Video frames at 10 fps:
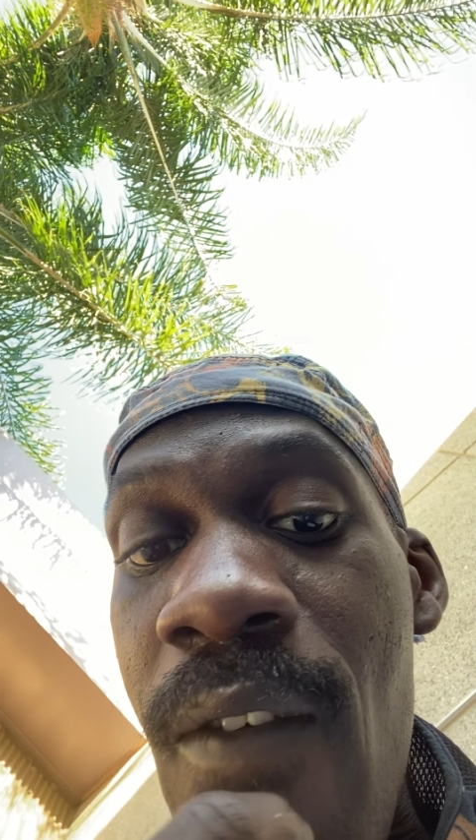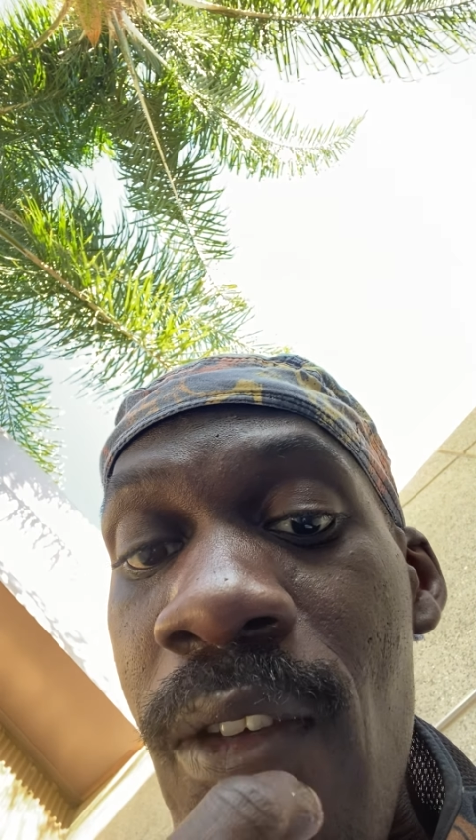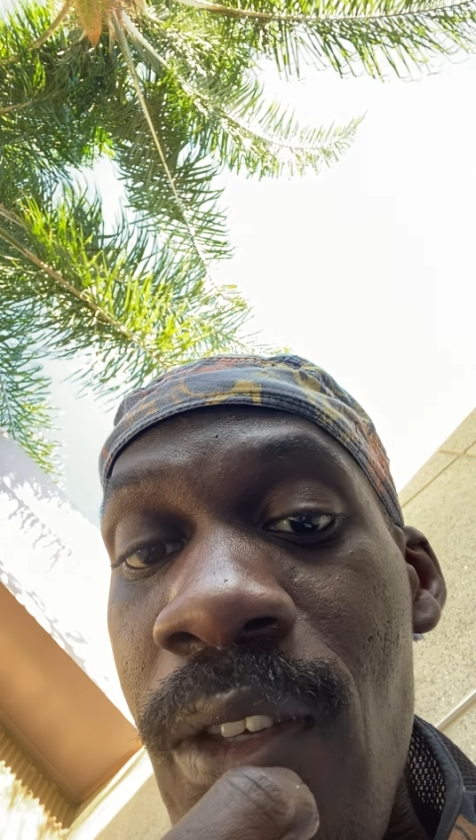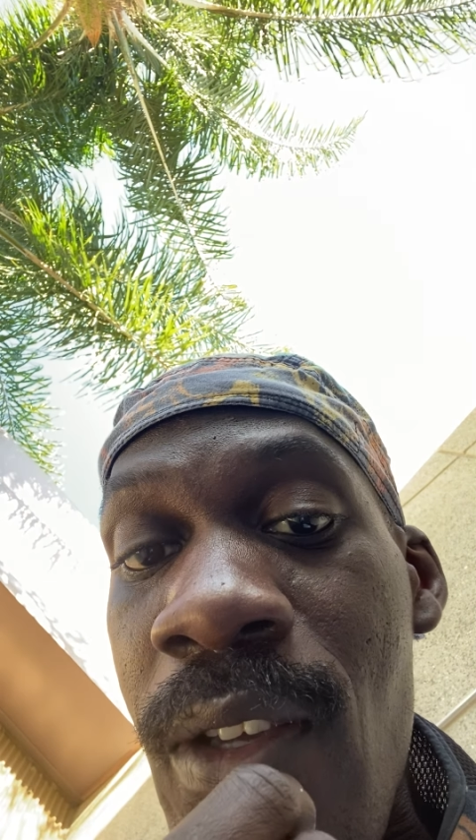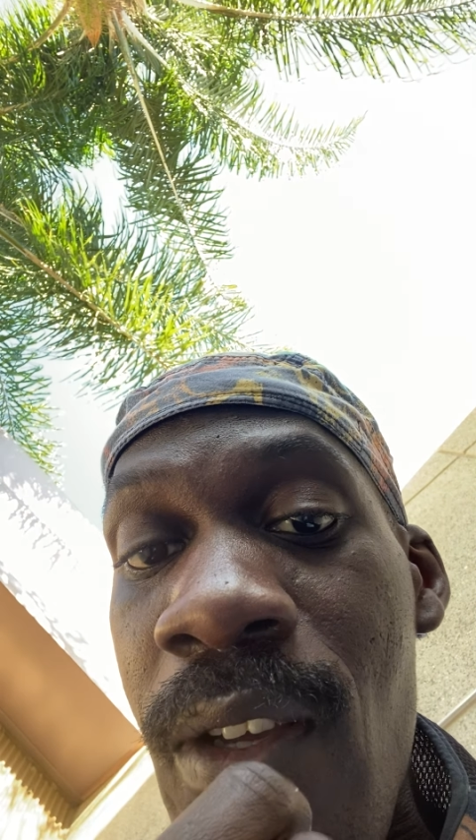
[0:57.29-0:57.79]

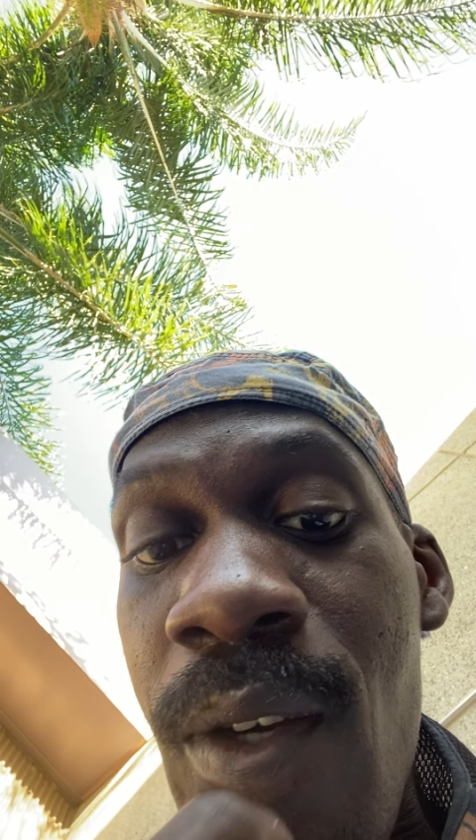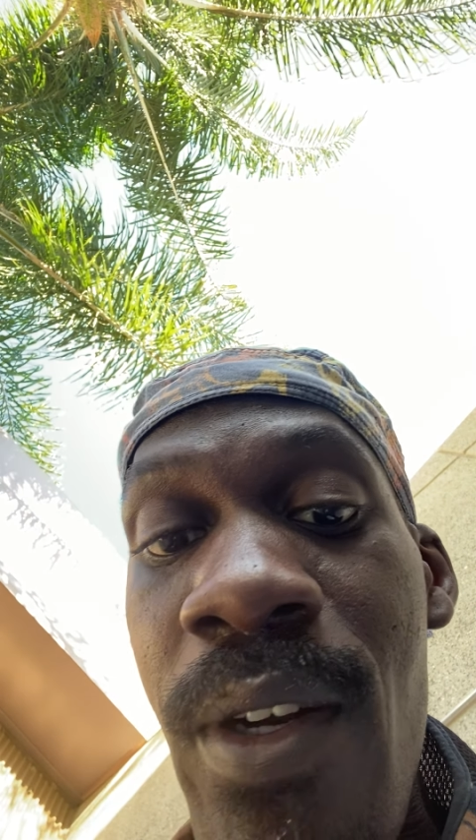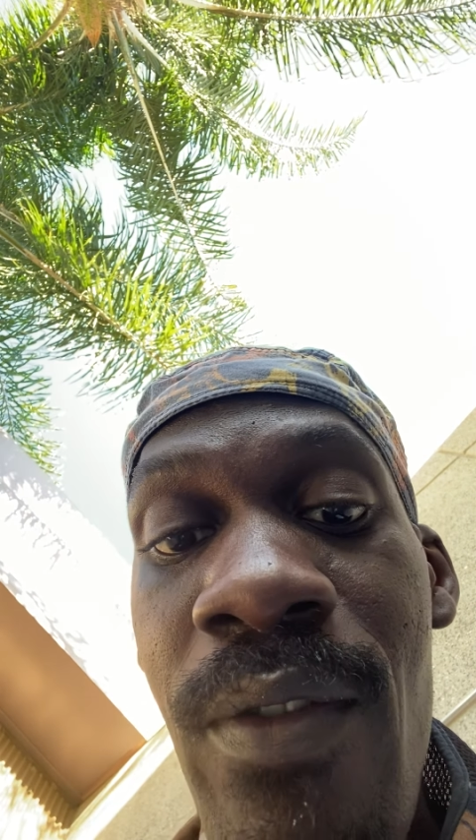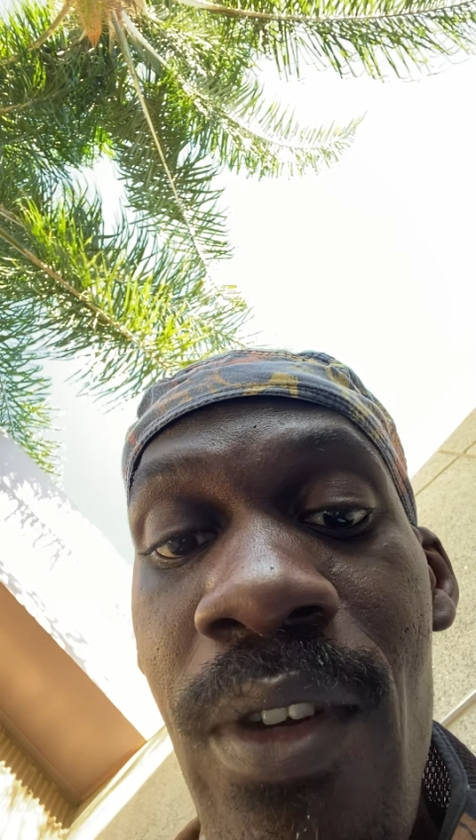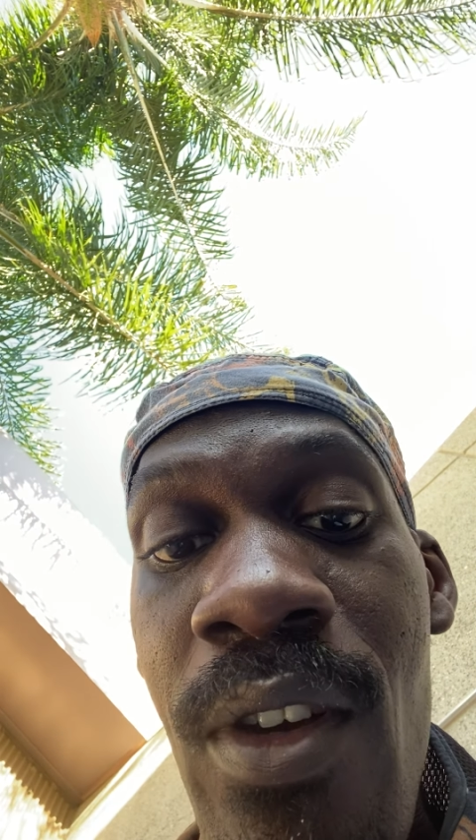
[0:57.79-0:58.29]
It's a
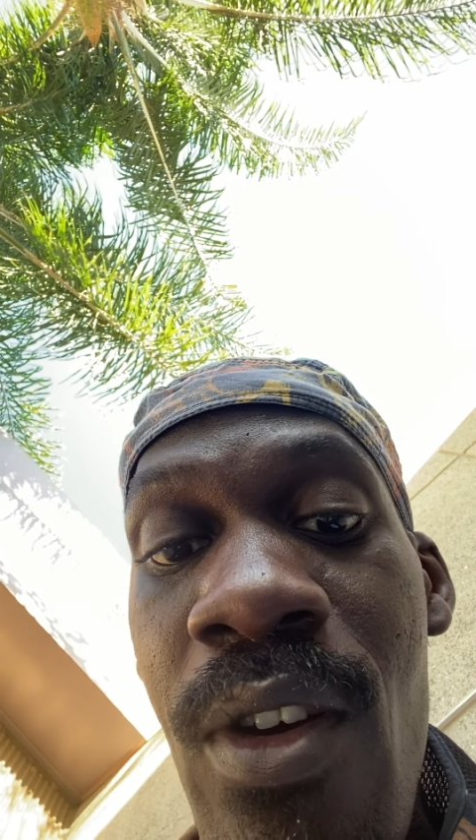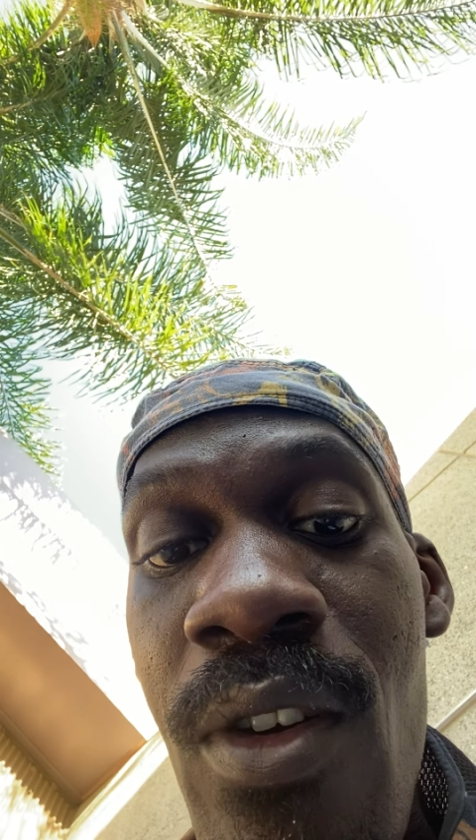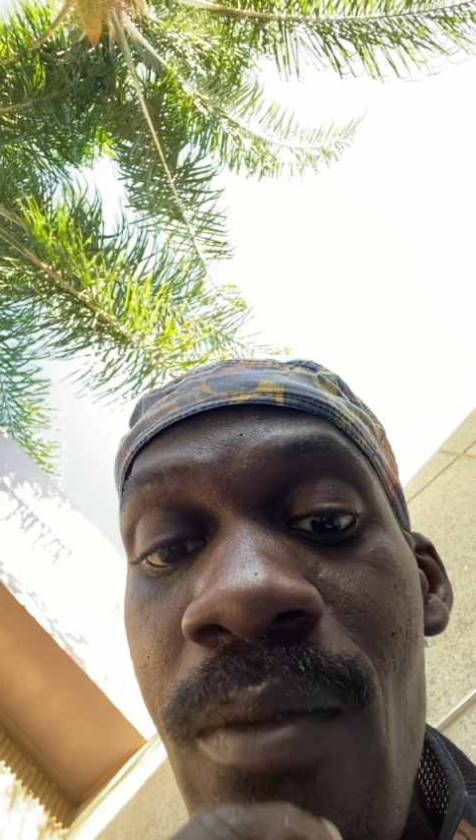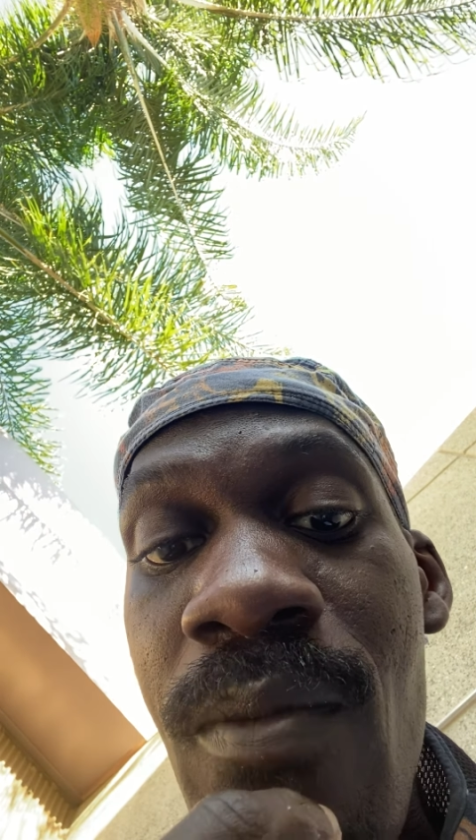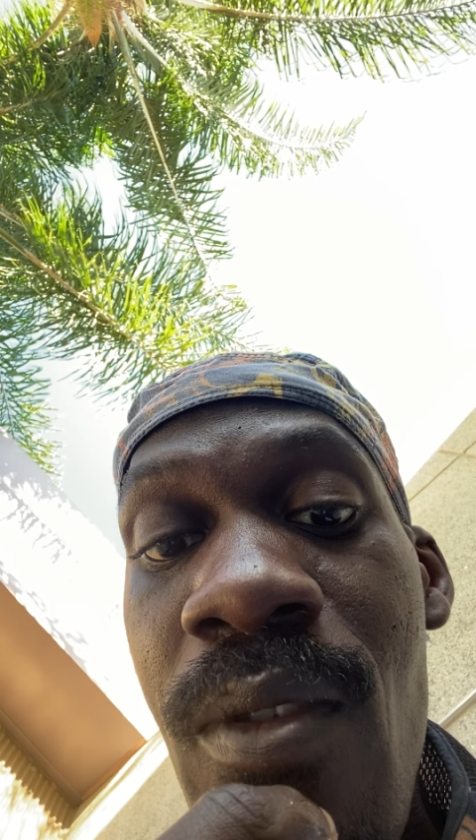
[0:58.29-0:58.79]
whatever they
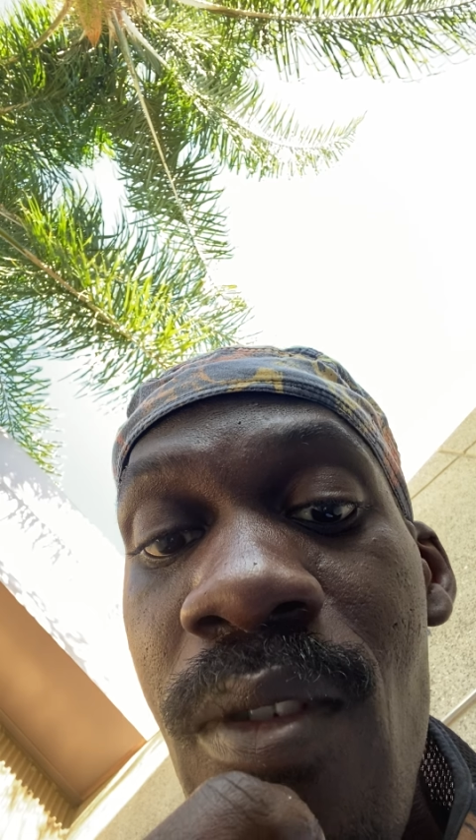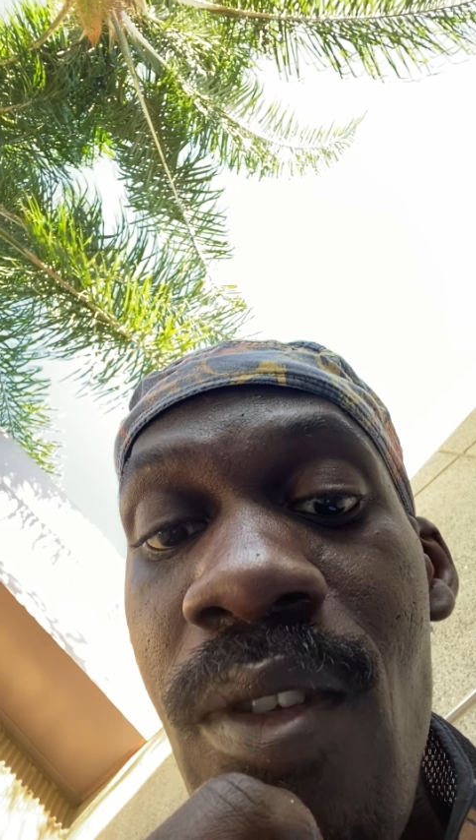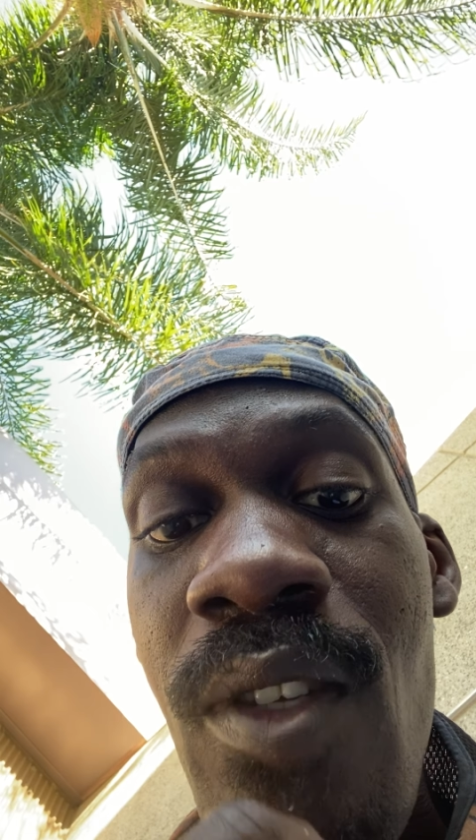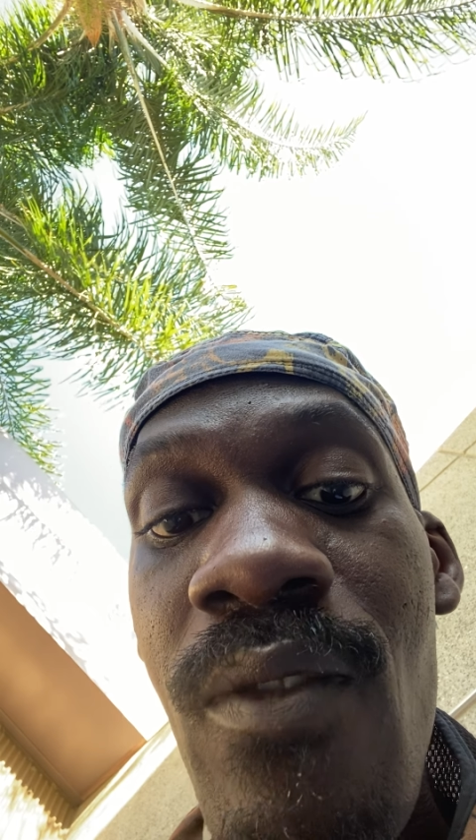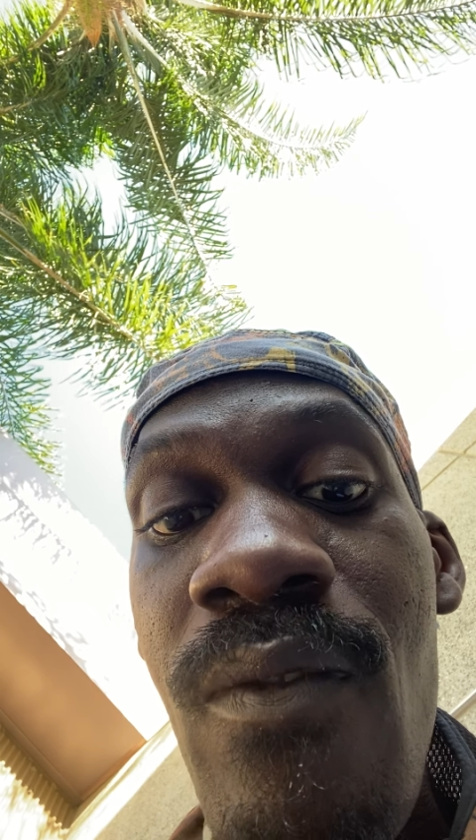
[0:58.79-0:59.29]
call them
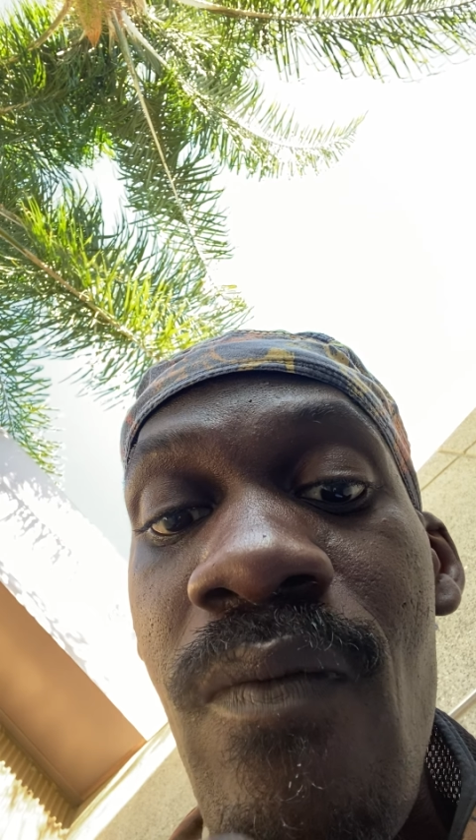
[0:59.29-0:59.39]
things.